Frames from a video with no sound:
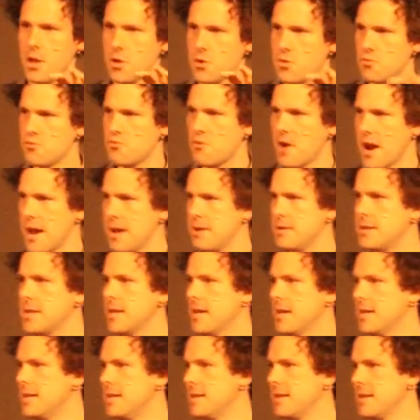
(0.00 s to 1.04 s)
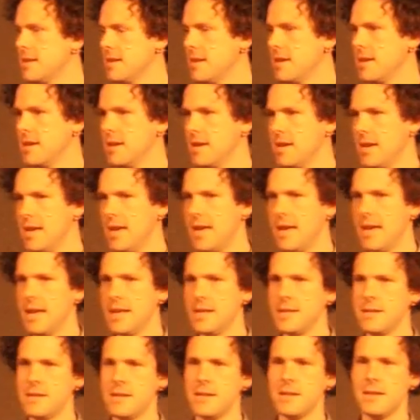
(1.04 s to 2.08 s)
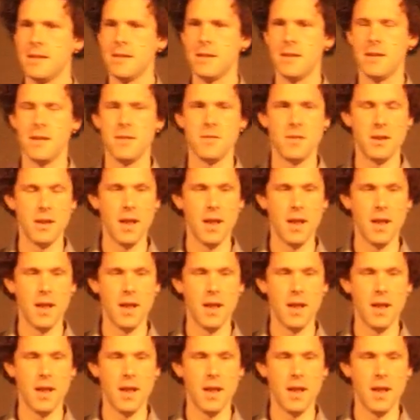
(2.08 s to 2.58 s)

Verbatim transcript: grounded in the